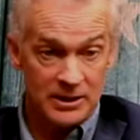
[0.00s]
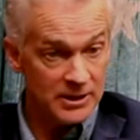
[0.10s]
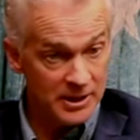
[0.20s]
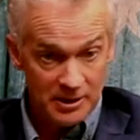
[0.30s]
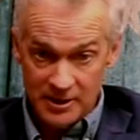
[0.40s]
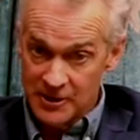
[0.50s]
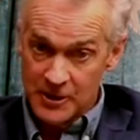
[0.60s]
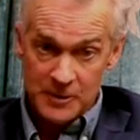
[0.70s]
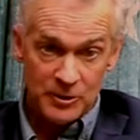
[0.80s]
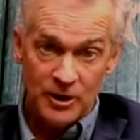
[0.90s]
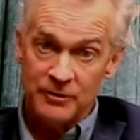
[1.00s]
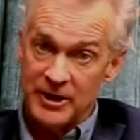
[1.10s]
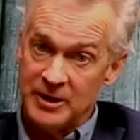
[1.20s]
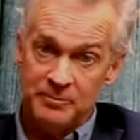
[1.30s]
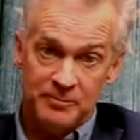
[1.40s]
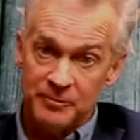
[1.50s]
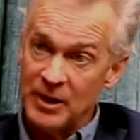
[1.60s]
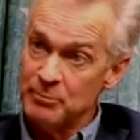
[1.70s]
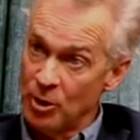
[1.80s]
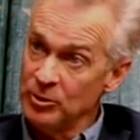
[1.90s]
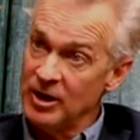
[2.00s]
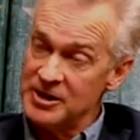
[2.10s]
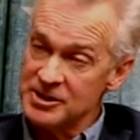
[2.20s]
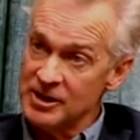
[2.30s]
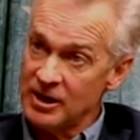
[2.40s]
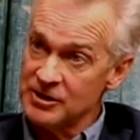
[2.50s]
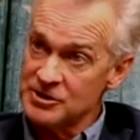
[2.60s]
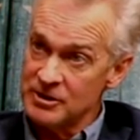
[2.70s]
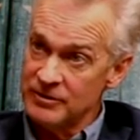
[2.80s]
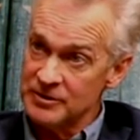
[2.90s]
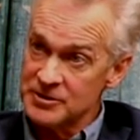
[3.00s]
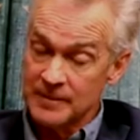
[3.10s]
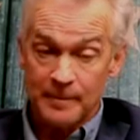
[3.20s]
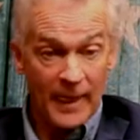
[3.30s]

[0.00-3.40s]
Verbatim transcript: And they, you know, they they mobilize a lot of conservatives.